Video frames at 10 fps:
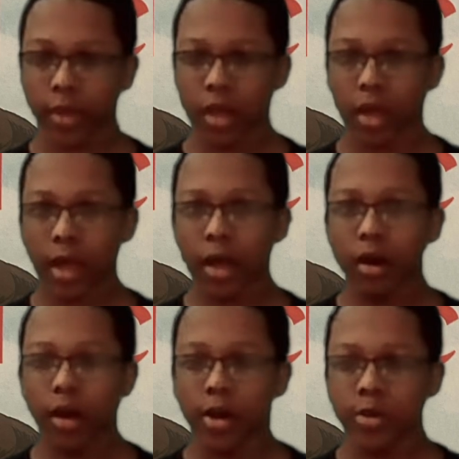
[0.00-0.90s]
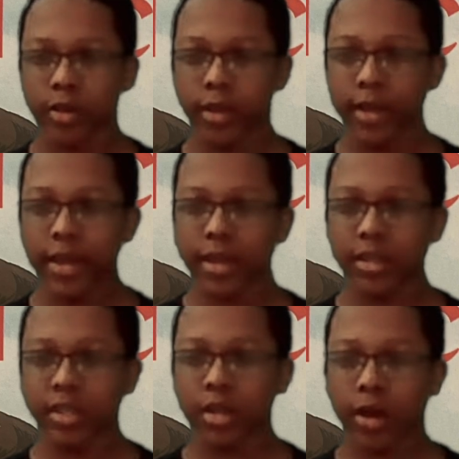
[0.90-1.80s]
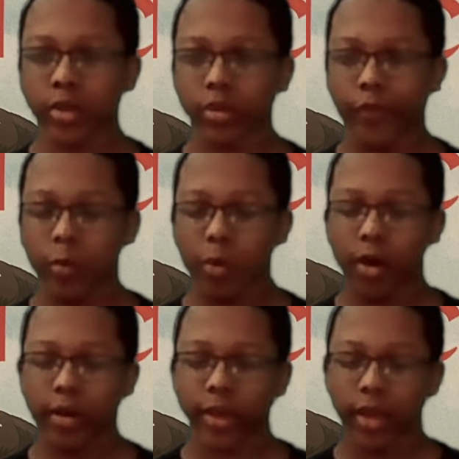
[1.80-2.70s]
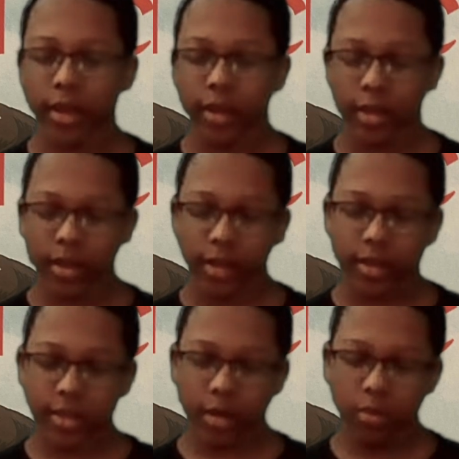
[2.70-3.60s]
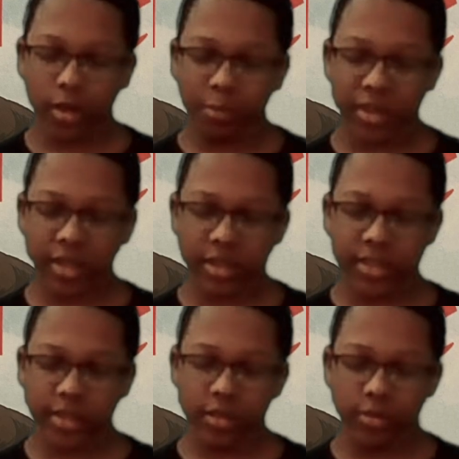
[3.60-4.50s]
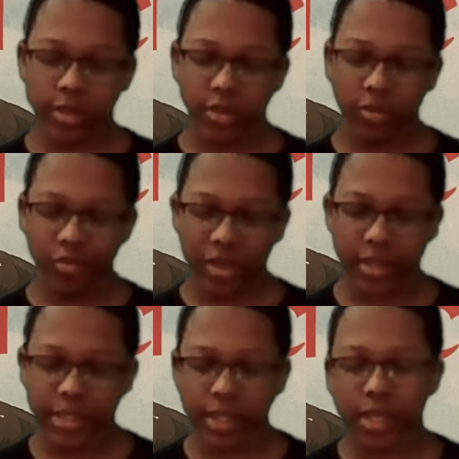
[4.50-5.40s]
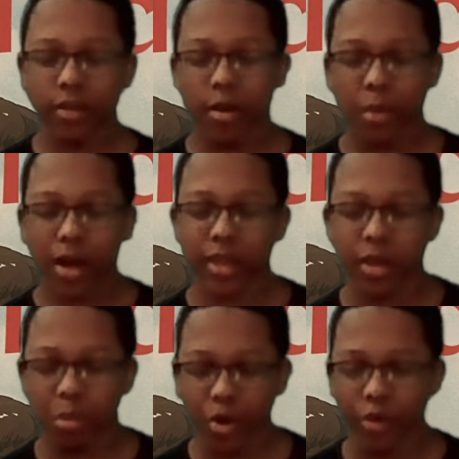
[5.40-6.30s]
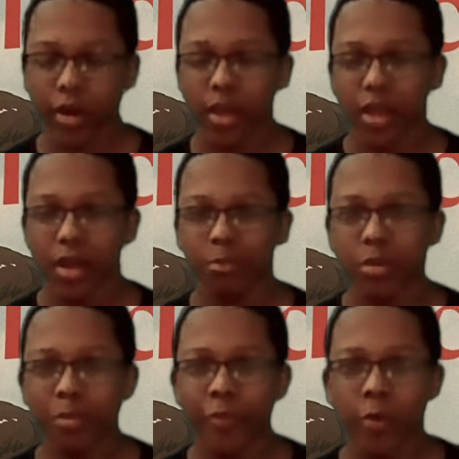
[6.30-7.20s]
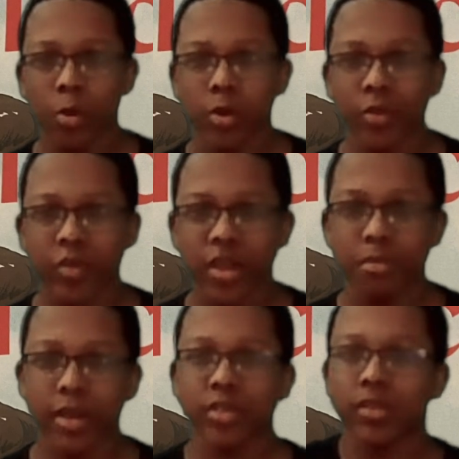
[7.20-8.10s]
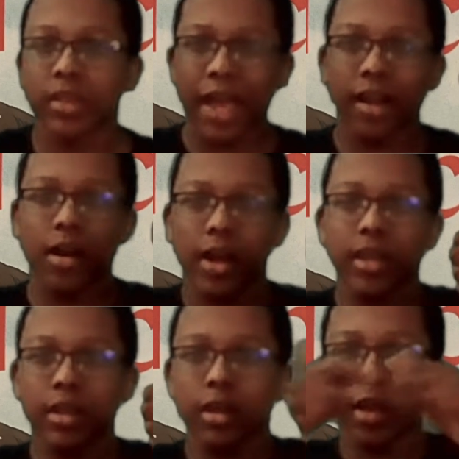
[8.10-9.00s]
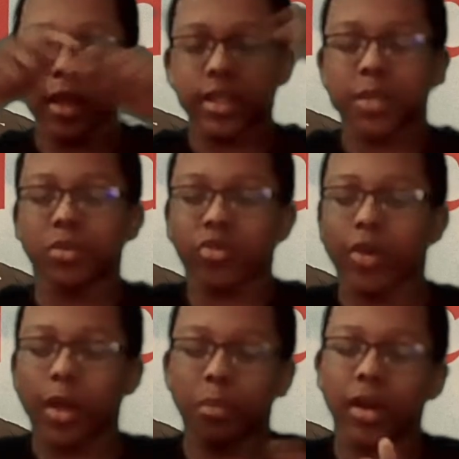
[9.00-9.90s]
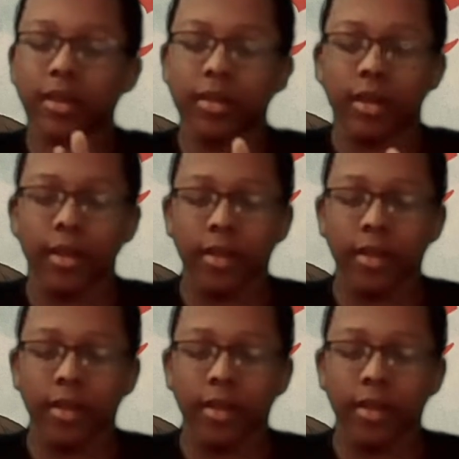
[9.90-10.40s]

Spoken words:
Hello, it's Joshua Llewellyn. Today we're going to be continuing to read To Kill a Mockingbird. But before we read, make sure to hit that like and subscribe button.